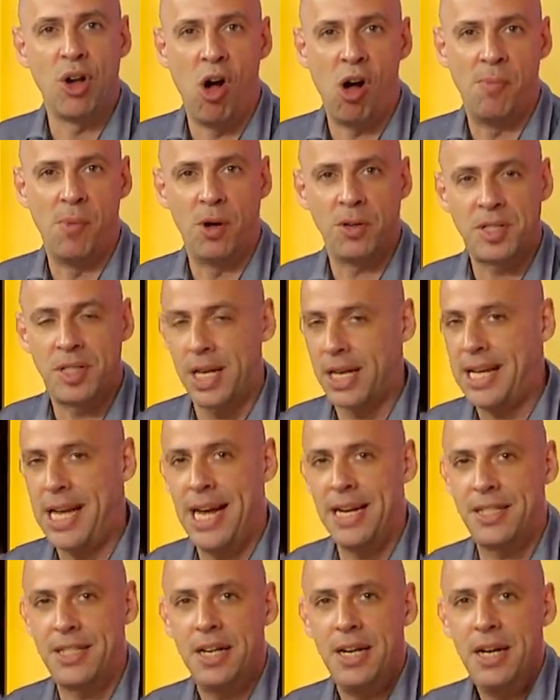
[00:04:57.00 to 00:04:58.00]
almost. The
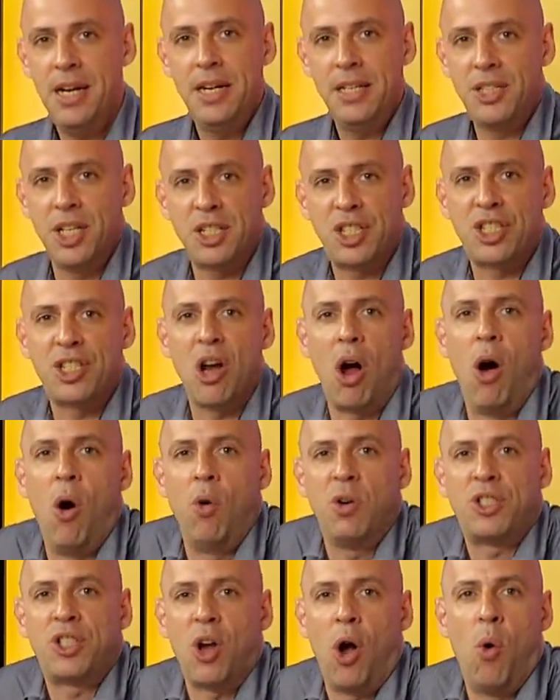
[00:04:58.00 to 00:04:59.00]
kid's just
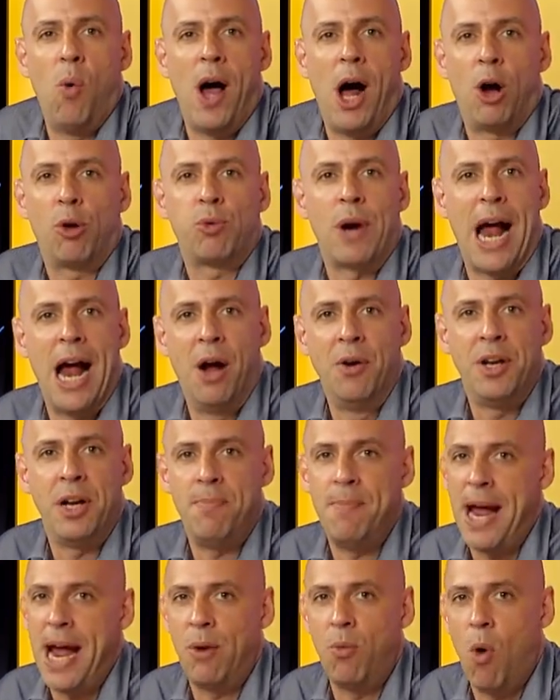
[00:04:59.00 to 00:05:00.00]
so
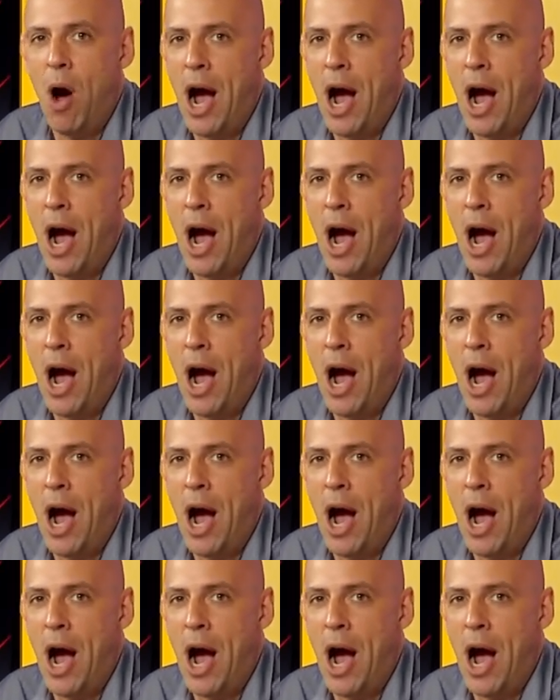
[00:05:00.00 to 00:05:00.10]
well-rounded, man.